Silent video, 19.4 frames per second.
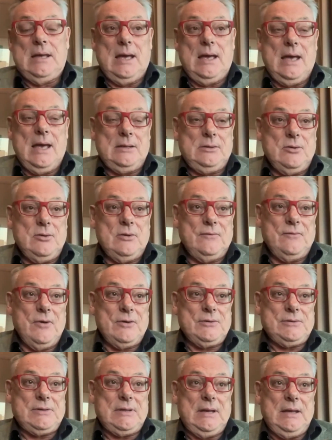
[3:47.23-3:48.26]
at
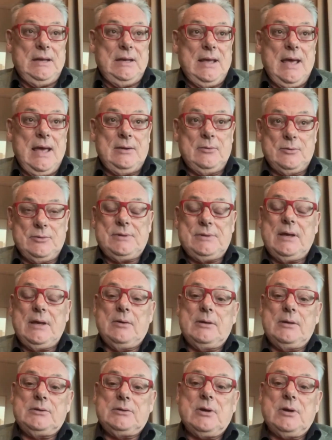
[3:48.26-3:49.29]
university, and
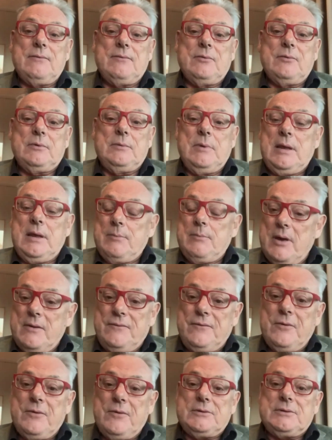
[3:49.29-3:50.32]
also had traveled in my
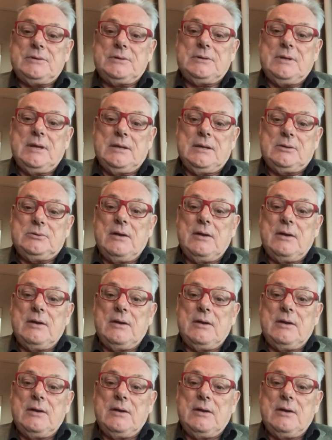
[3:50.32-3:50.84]
first